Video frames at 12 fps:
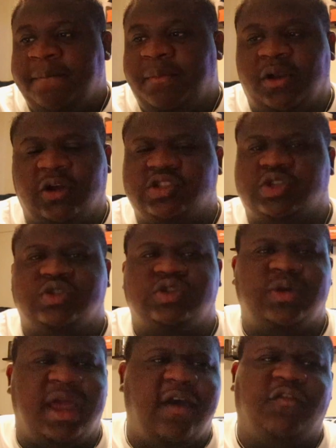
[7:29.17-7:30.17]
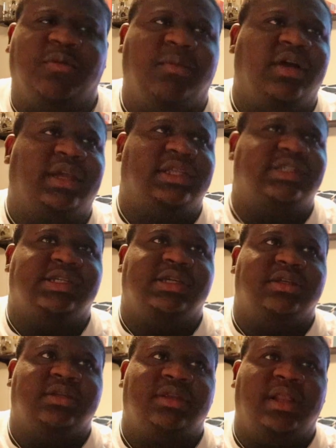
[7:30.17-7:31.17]
But also to the aftermarket
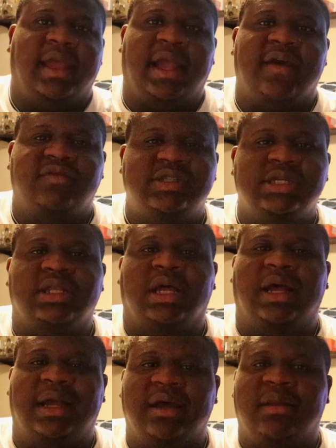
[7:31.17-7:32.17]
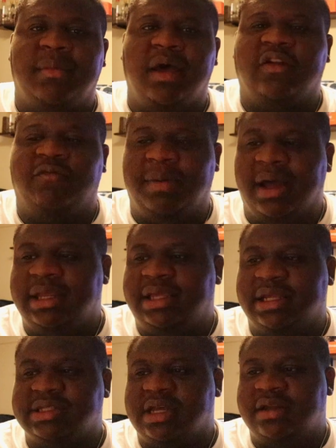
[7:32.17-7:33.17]
scene, like I've seen a good amount of body
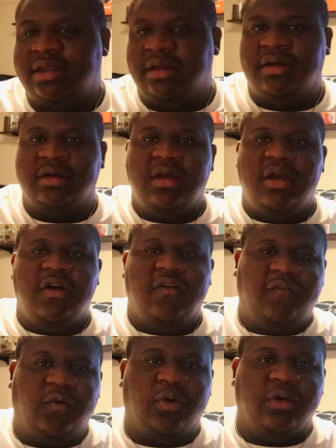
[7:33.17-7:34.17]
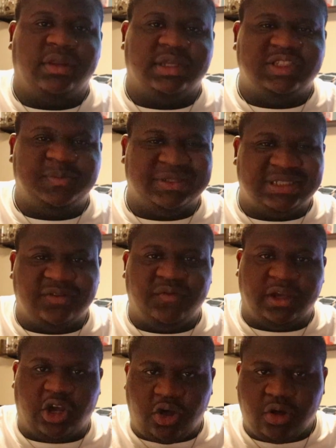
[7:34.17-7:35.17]
kits out there for this
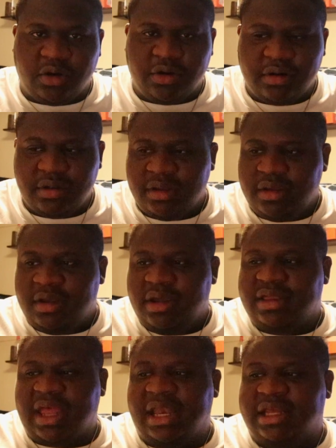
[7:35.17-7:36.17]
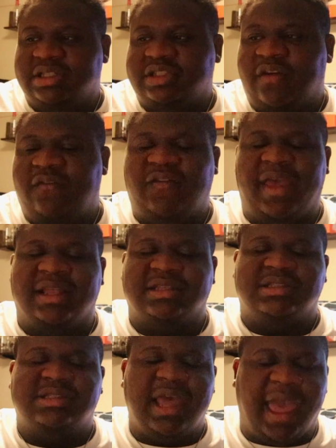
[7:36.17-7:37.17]
specific car that is
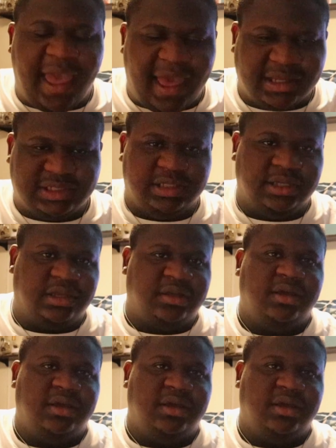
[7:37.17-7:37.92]
fantastic.